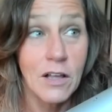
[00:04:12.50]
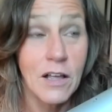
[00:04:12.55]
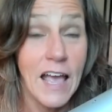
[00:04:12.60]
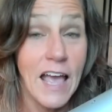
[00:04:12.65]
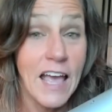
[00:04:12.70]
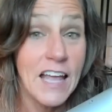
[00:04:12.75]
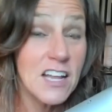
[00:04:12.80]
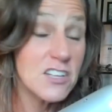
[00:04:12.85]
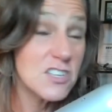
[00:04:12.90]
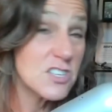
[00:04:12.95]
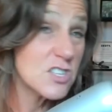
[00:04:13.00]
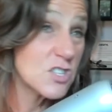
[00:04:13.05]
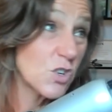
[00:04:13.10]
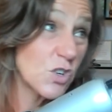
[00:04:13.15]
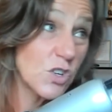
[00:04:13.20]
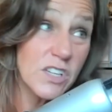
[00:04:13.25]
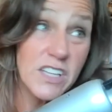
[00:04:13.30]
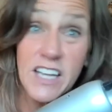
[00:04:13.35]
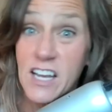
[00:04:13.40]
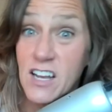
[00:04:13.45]
And it's
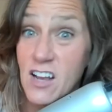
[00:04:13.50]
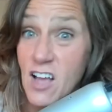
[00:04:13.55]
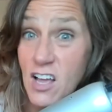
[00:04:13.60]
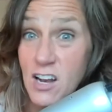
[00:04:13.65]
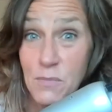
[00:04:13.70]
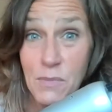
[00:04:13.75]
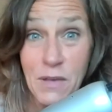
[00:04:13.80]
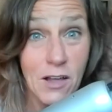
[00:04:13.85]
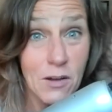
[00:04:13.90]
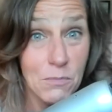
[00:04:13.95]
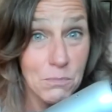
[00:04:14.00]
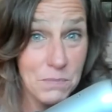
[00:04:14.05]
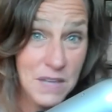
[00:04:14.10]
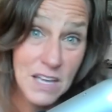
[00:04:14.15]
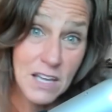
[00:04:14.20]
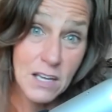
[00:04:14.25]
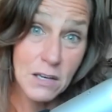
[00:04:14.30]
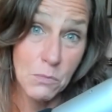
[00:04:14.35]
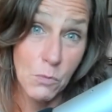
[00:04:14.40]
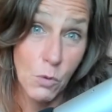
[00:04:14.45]
certainly not about
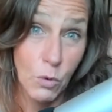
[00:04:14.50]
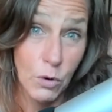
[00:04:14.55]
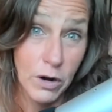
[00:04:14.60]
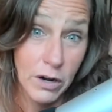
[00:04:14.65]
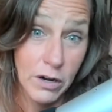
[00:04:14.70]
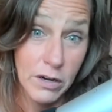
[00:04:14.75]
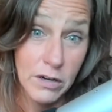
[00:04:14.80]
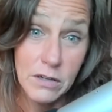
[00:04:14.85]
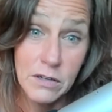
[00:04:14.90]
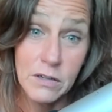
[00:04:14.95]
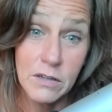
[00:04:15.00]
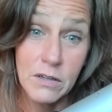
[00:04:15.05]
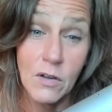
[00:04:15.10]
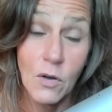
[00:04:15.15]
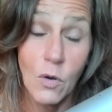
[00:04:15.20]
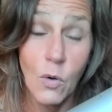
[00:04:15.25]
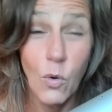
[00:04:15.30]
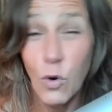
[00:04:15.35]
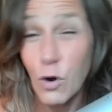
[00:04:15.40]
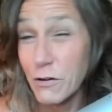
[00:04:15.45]
being more
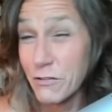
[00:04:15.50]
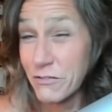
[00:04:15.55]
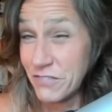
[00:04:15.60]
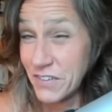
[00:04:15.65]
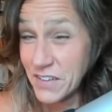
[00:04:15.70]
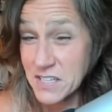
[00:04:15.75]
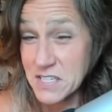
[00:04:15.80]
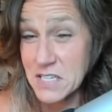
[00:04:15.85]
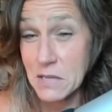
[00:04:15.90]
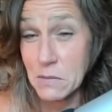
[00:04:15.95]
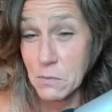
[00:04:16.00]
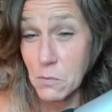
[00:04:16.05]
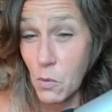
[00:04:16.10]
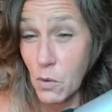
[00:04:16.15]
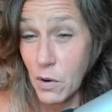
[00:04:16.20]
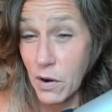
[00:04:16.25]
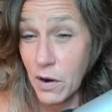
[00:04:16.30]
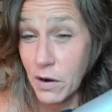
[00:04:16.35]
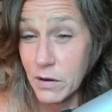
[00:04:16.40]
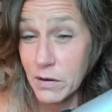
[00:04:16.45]
or fixing
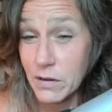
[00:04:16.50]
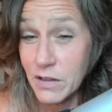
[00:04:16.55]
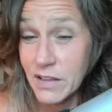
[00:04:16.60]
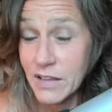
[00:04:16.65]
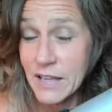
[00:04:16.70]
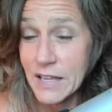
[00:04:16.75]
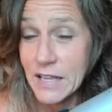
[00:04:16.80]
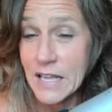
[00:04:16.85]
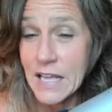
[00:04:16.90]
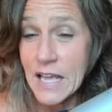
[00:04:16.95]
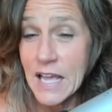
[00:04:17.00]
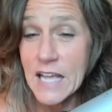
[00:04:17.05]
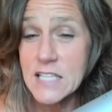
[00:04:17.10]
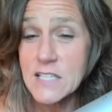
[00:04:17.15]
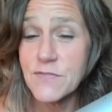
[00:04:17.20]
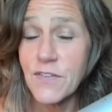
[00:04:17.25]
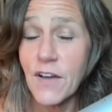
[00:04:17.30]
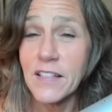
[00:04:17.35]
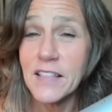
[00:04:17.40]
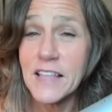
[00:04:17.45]
more. It's
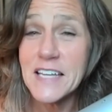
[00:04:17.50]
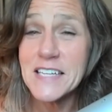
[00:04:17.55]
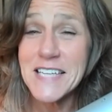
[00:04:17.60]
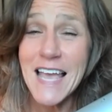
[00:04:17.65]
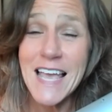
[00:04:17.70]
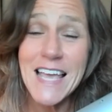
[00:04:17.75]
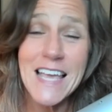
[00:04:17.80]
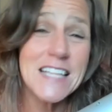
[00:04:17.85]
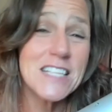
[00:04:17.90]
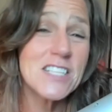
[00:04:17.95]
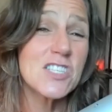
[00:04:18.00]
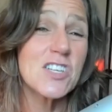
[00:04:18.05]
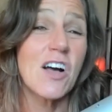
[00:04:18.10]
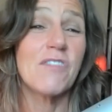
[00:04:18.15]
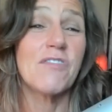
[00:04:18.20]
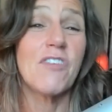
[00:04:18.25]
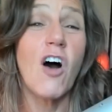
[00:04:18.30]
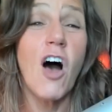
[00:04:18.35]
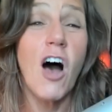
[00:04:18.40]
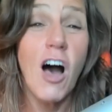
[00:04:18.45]
finally taking stuff
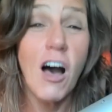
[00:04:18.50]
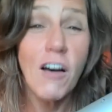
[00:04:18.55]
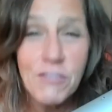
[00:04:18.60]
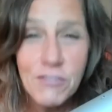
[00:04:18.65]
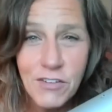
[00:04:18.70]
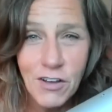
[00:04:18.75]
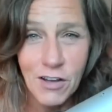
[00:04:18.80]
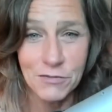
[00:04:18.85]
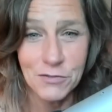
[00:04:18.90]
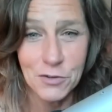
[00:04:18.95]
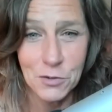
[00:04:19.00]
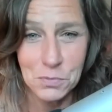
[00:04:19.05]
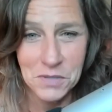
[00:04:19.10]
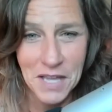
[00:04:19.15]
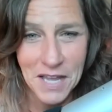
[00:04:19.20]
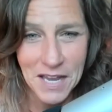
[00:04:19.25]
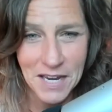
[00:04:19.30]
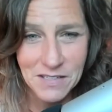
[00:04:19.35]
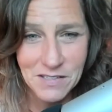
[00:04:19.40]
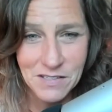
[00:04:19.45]
off of your
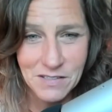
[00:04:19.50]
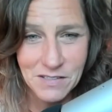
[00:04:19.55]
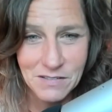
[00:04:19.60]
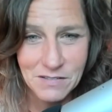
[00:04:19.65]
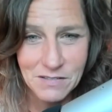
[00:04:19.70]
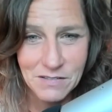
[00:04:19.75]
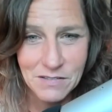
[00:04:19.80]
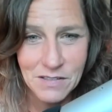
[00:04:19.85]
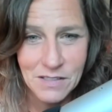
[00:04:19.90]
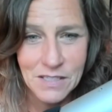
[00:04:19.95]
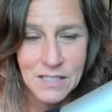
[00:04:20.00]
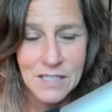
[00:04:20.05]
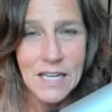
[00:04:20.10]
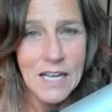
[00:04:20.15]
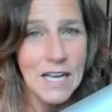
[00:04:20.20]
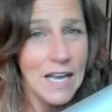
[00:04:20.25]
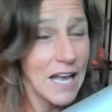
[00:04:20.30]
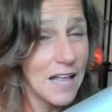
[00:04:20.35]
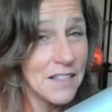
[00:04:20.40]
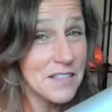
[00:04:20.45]
plate.
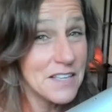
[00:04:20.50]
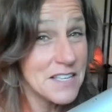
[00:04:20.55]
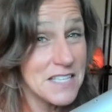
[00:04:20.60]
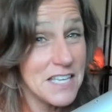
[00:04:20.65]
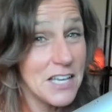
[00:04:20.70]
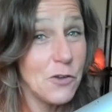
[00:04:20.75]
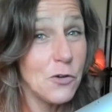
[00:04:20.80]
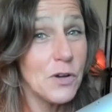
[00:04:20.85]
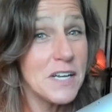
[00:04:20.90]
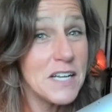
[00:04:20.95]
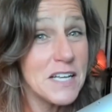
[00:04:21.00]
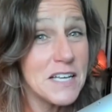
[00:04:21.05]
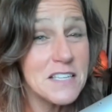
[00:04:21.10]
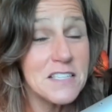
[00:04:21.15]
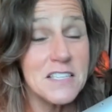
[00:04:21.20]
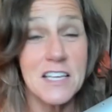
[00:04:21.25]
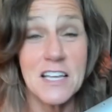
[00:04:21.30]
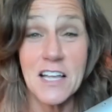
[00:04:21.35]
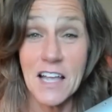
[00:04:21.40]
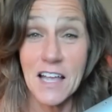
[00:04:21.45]
And the secret
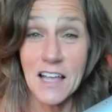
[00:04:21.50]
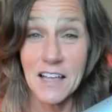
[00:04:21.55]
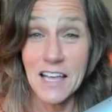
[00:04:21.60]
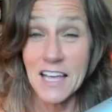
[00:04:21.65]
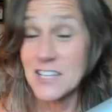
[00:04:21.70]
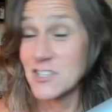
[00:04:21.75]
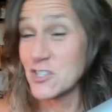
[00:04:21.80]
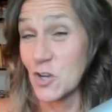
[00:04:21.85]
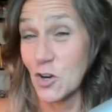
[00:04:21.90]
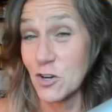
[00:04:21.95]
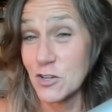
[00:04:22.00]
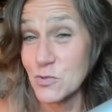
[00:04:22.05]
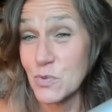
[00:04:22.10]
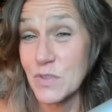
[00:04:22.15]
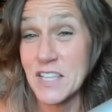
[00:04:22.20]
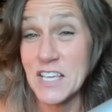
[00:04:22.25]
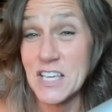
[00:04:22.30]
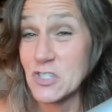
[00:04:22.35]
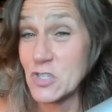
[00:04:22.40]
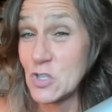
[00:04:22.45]
is it starts with
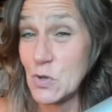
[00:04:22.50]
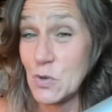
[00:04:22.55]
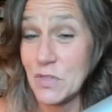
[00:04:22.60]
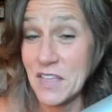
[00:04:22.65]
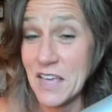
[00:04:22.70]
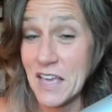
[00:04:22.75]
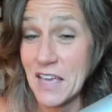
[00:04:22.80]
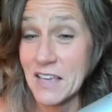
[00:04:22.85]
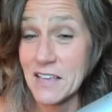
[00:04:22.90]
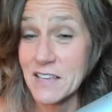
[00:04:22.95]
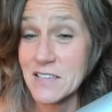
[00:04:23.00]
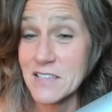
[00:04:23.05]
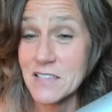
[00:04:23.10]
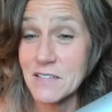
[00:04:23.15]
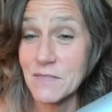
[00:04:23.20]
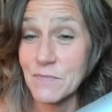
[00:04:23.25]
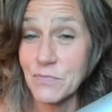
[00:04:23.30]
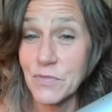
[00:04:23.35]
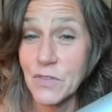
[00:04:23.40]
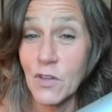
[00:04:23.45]
these two things.
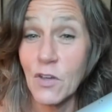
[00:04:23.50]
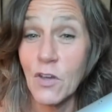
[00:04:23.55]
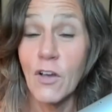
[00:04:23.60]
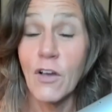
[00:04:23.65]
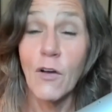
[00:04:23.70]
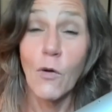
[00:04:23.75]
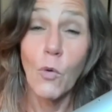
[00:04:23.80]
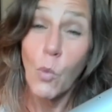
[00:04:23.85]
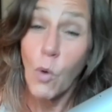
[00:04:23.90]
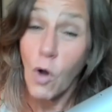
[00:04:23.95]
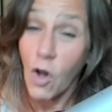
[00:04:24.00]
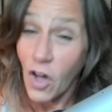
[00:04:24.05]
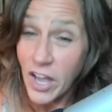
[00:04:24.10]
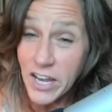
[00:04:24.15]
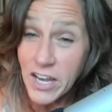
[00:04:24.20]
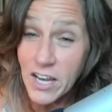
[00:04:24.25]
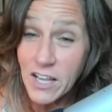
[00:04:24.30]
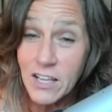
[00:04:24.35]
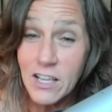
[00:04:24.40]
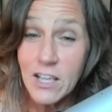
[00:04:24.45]

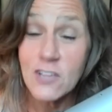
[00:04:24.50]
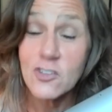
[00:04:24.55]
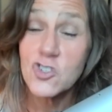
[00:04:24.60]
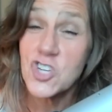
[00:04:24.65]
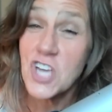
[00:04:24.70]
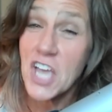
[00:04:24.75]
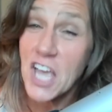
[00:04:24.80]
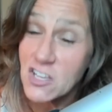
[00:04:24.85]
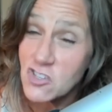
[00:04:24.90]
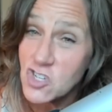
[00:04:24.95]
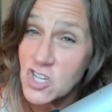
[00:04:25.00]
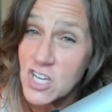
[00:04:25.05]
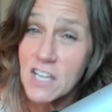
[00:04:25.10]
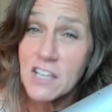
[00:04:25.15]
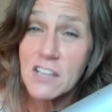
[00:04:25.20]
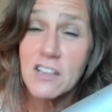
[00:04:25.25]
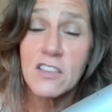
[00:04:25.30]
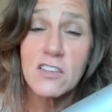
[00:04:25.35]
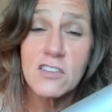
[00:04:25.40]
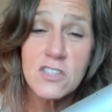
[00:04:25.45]
One,
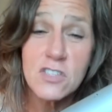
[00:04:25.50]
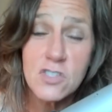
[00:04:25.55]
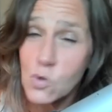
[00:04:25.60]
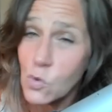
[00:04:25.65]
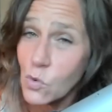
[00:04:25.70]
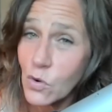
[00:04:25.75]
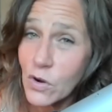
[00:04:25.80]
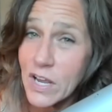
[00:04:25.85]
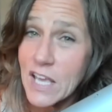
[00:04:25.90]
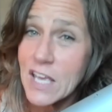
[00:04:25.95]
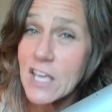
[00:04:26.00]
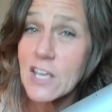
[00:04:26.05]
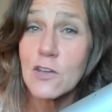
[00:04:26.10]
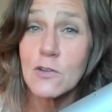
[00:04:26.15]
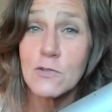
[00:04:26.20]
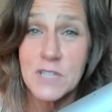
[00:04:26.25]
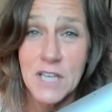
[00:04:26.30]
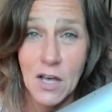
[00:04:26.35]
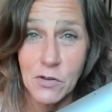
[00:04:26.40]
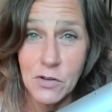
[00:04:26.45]
changing the story you
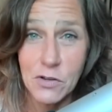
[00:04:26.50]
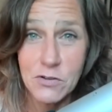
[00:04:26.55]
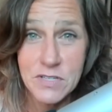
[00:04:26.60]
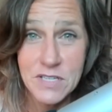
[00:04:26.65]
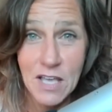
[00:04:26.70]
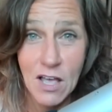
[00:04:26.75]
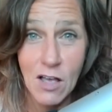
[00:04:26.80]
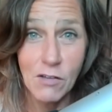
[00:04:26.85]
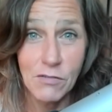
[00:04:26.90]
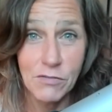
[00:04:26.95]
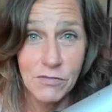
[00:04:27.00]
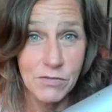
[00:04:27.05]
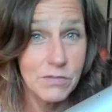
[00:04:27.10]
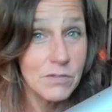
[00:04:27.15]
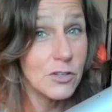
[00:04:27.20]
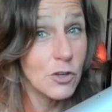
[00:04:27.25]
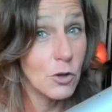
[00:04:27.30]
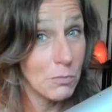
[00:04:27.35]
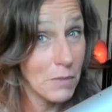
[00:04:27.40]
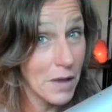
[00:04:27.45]
tell yourself,
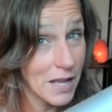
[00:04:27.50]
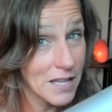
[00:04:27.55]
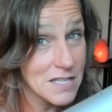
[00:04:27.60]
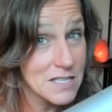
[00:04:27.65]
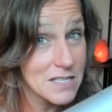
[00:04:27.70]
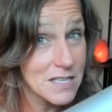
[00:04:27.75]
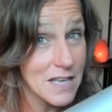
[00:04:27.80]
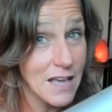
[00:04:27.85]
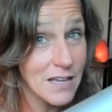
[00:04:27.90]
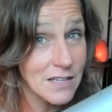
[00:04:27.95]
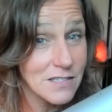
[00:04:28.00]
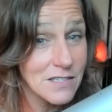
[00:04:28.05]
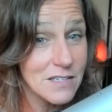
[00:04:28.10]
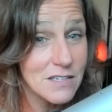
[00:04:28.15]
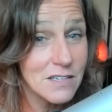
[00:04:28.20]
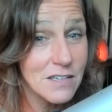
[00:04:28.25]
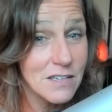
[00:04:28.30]
your mindset.